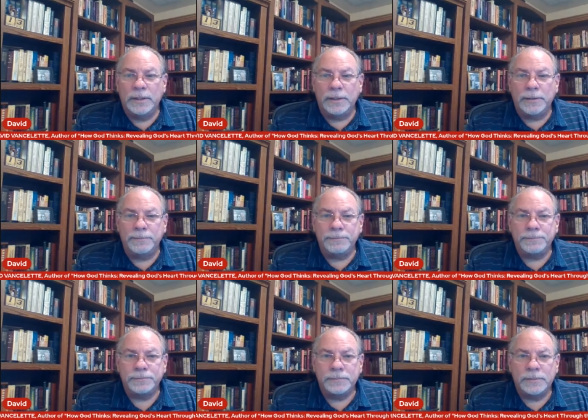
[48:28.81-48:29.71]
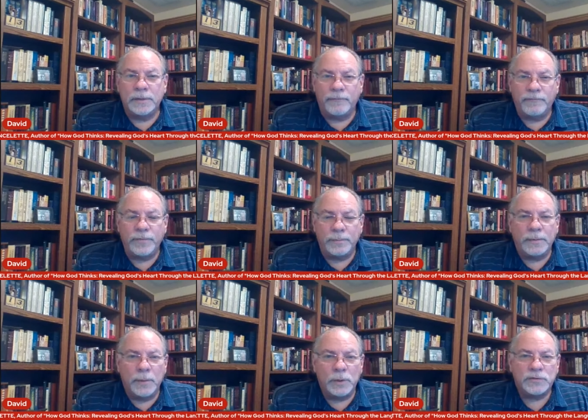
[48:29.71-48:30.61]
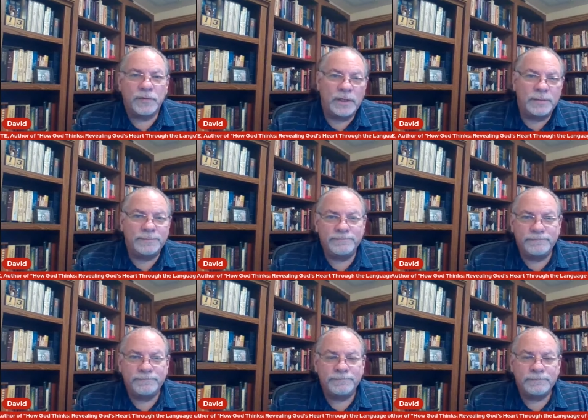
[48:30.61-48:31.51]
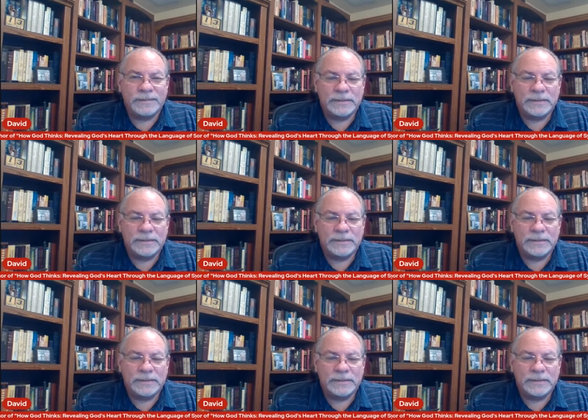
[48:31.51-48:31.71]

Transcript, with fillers: Um, the, f- most fun, hmm.